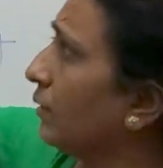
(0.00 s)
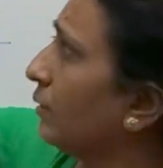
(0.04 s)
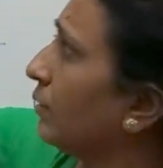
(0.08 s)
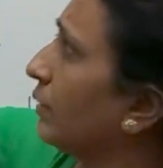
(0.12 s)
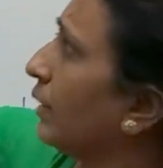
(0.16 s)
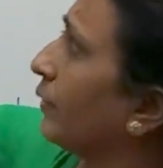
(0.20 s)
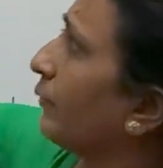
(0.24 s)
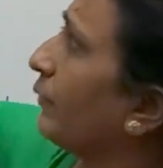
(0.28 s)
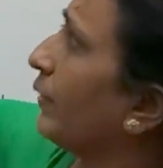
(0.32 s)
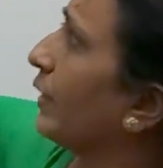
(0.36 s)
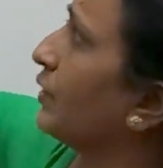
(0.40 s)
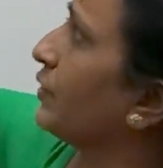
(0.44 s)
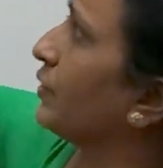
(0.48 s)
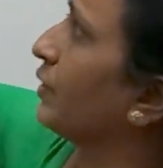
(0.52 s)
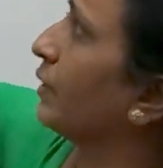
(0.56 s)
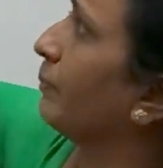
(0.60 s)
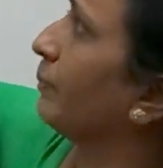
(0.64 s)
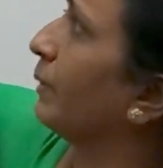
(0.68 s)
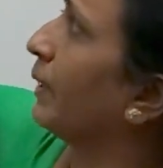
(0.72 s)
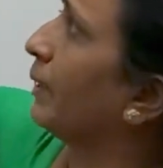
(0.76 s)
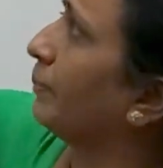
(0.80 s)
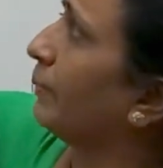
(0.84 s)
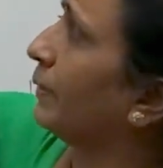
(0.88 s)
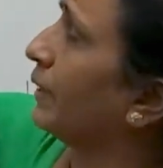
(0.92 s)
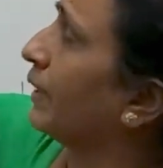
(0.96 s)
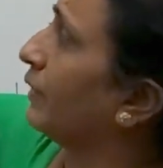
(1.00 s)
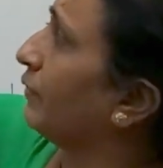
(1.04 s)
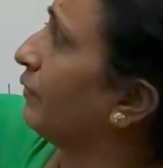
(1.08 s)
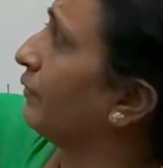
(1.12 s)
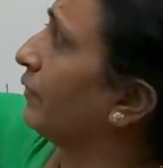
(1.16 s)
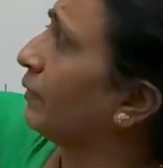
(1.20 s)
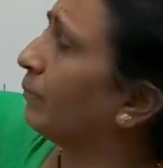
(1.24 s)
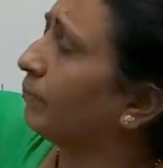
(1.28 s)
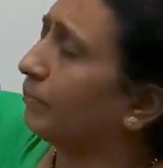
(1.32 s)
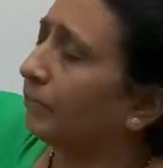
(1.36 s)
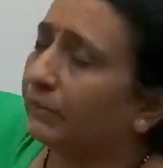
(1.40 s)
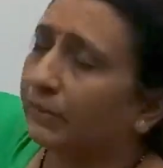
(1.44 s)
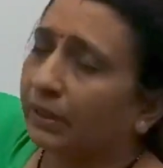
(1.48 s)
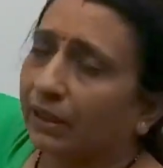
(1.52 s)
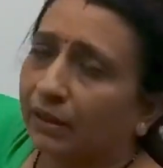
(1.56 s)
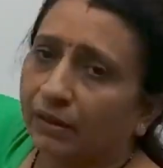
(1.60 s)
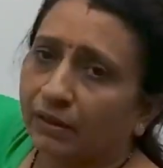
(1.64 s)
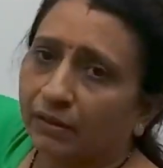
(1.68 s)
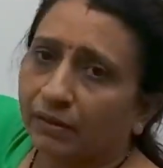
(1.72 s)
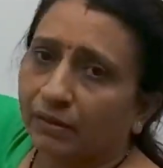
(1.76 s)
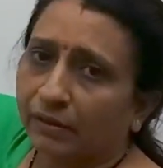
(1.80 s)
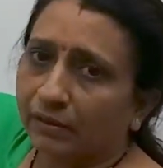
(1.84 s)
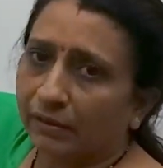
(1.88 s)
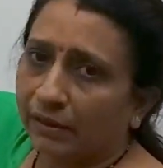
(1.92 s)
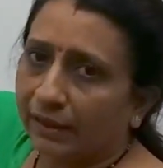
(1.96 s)
the question may be given
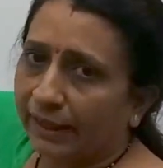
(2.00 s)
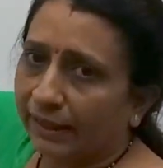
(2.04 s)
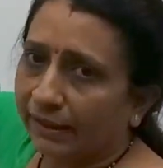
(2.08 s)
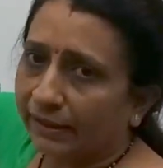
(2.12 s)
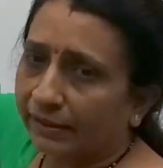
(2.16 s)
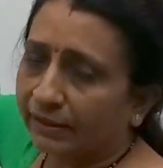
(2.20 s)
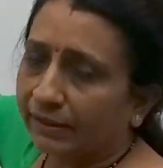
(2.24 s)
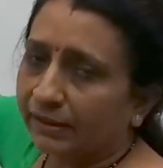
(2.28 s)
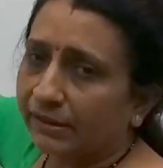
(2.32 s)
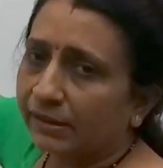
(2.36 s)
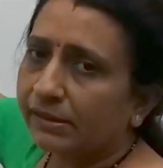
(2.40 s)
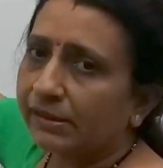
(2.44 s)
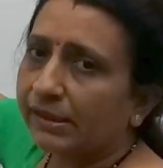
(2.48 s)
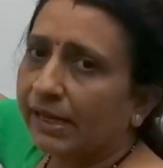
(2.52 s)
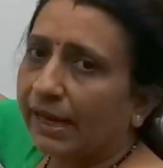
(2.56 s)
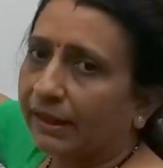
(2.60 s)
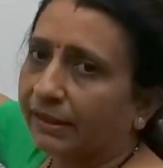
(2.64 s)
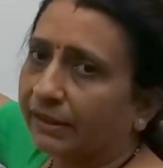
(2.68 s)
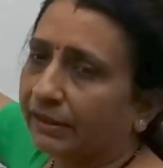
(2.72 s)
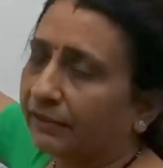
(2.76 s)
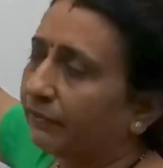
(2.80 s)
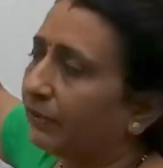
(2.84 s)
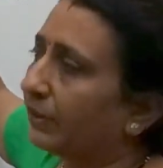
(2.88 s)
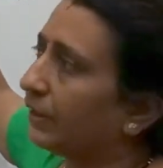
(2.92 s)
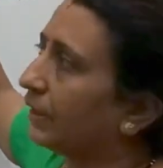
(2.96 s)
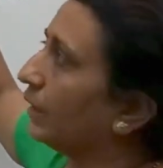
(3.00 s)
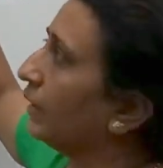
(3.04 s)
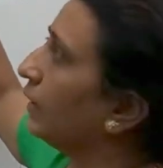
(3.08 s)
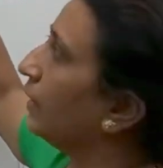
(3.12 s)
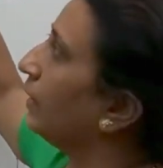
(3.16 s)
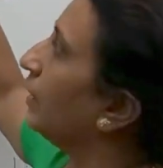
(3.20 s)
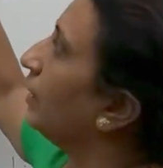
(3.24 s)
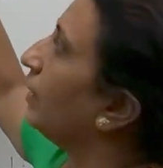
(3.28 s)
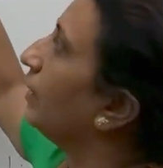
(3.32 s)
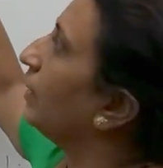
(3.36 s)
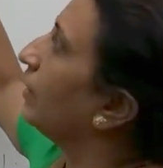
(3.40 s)
like this activity.